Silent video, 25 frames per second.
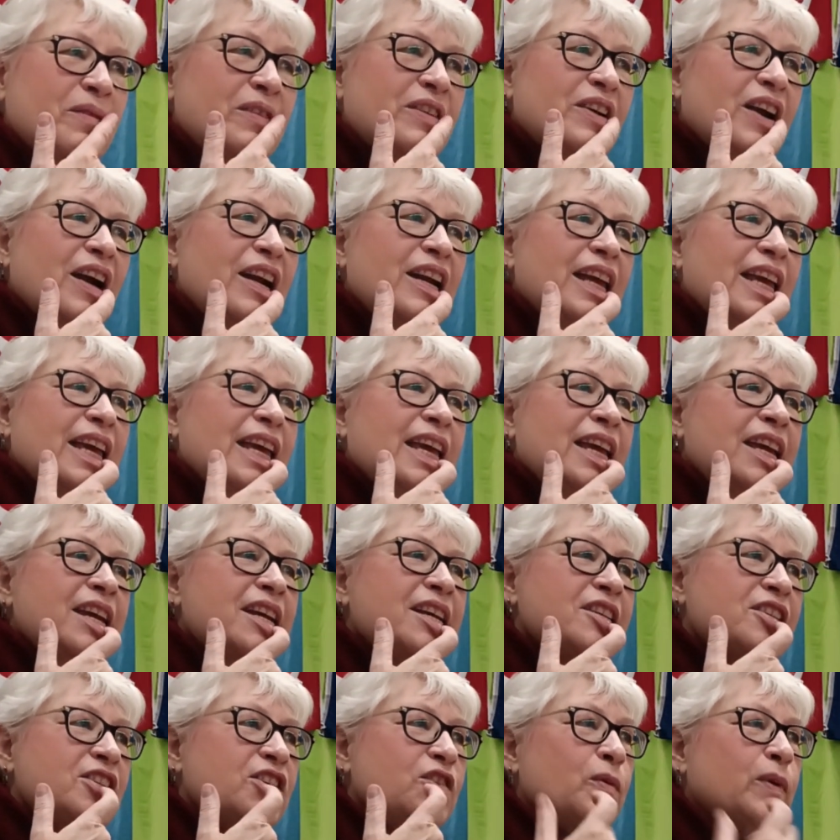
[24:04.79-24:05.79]
Trying to
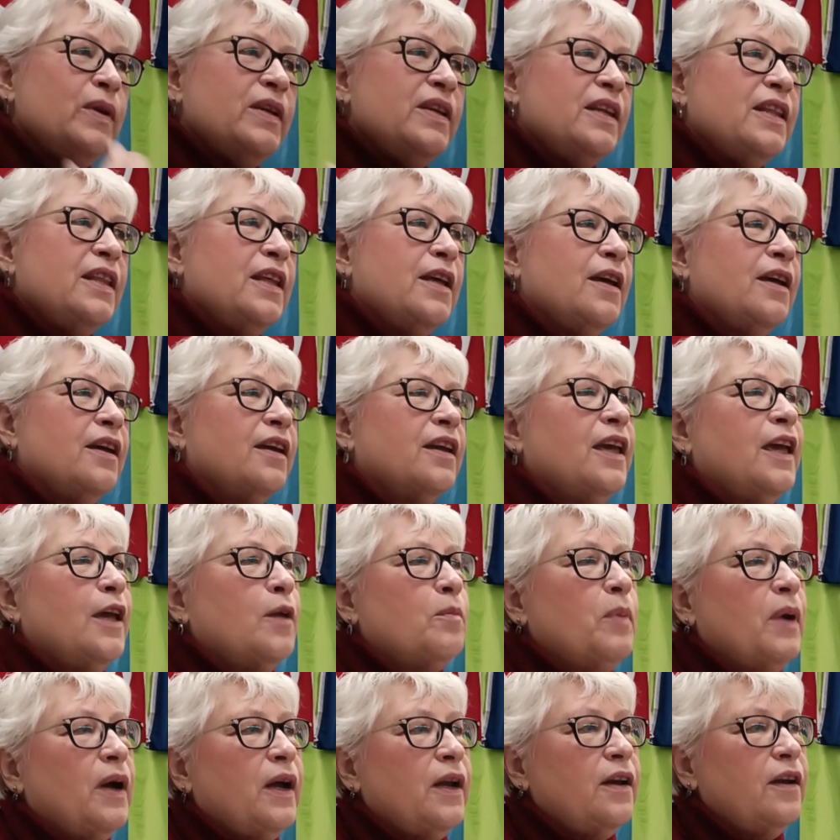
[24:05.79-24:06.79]
ease you into the
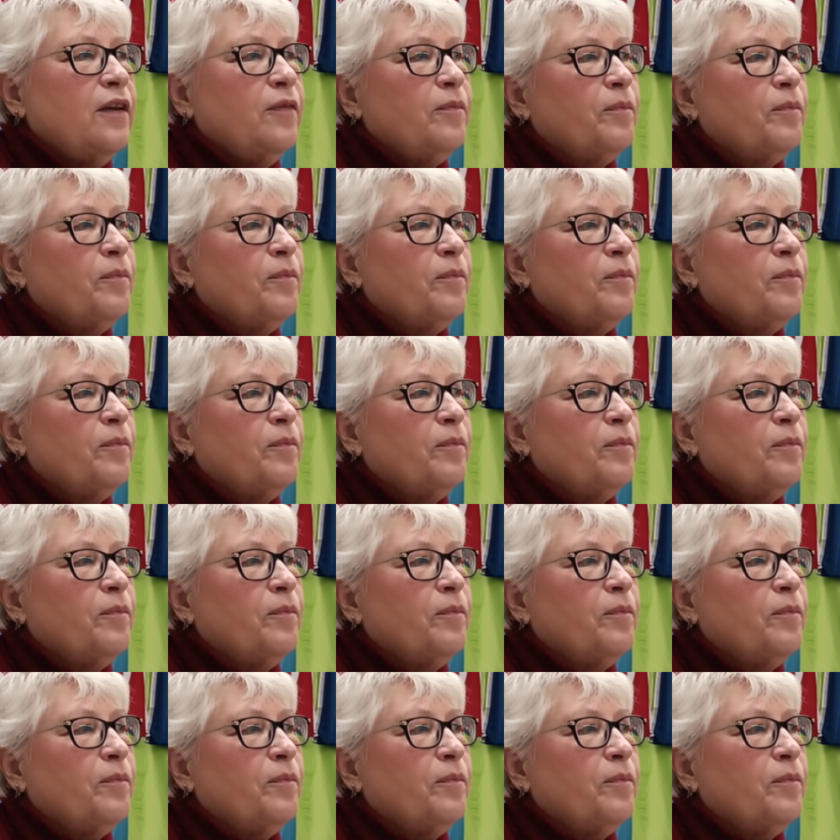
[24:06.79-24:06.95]
kick butt